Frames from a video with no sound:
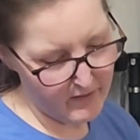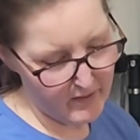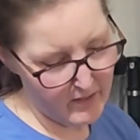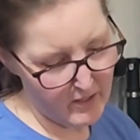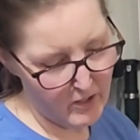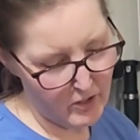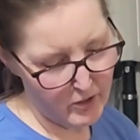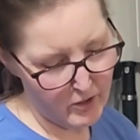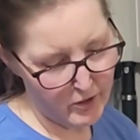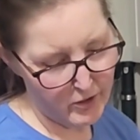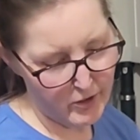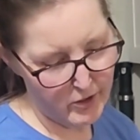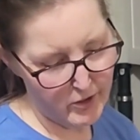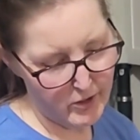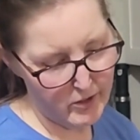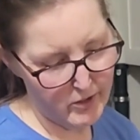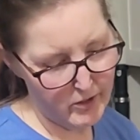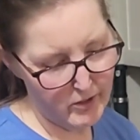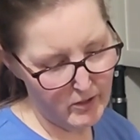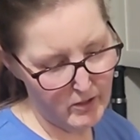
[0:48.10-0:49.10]
in
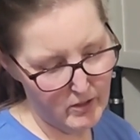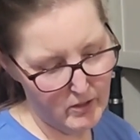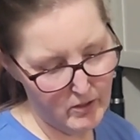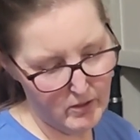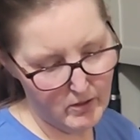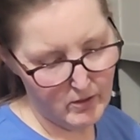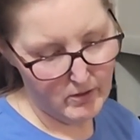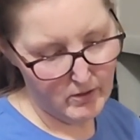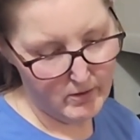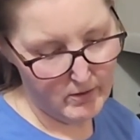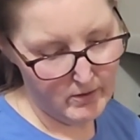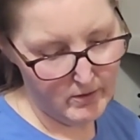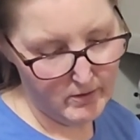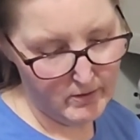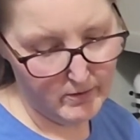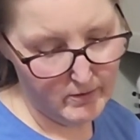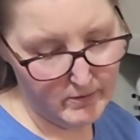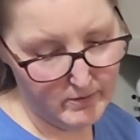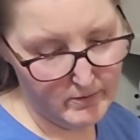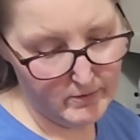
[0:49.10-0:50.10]
here
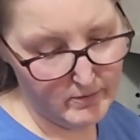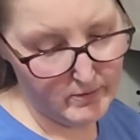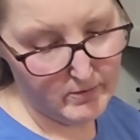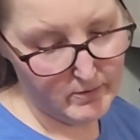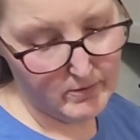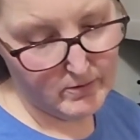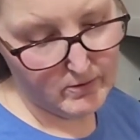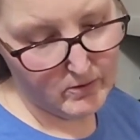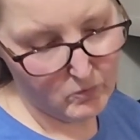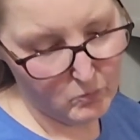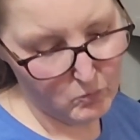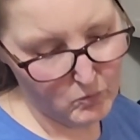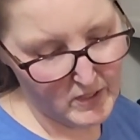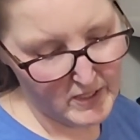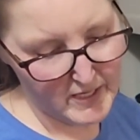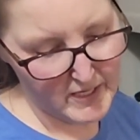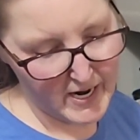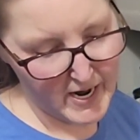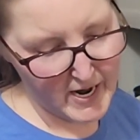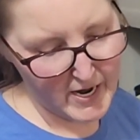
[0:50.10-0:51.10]
is
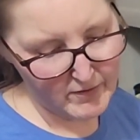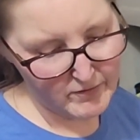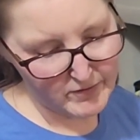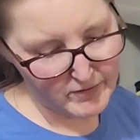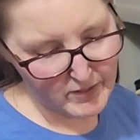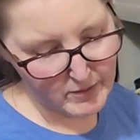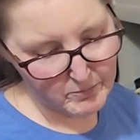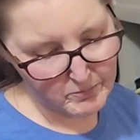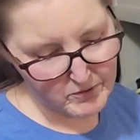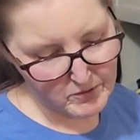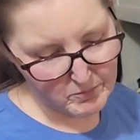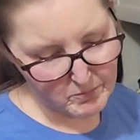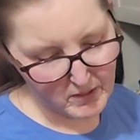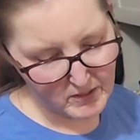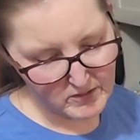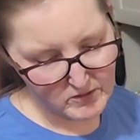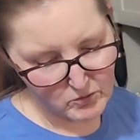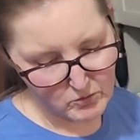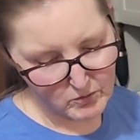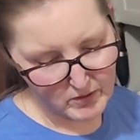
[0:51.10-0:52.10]
1.5 cups of
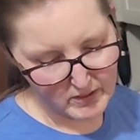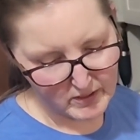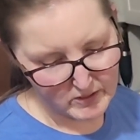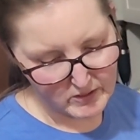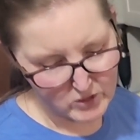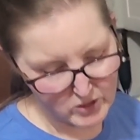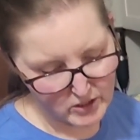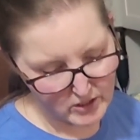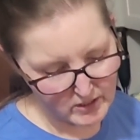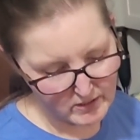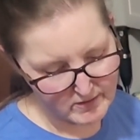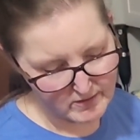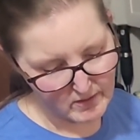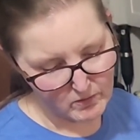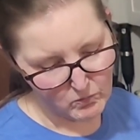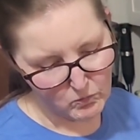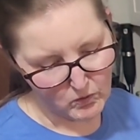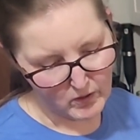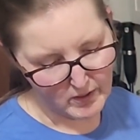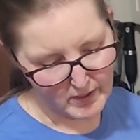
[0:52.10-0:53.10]
mozzarella cheese
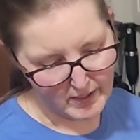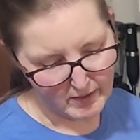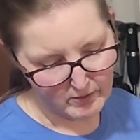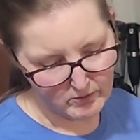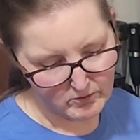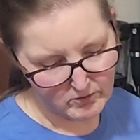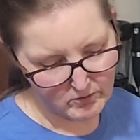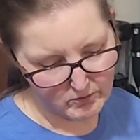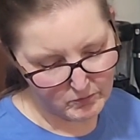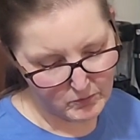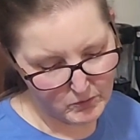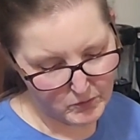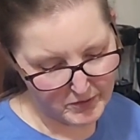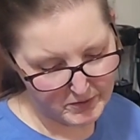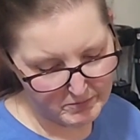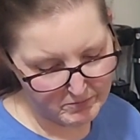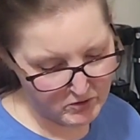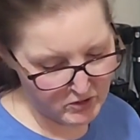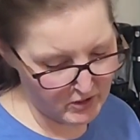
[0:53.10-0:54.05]
and 1 ounce of cream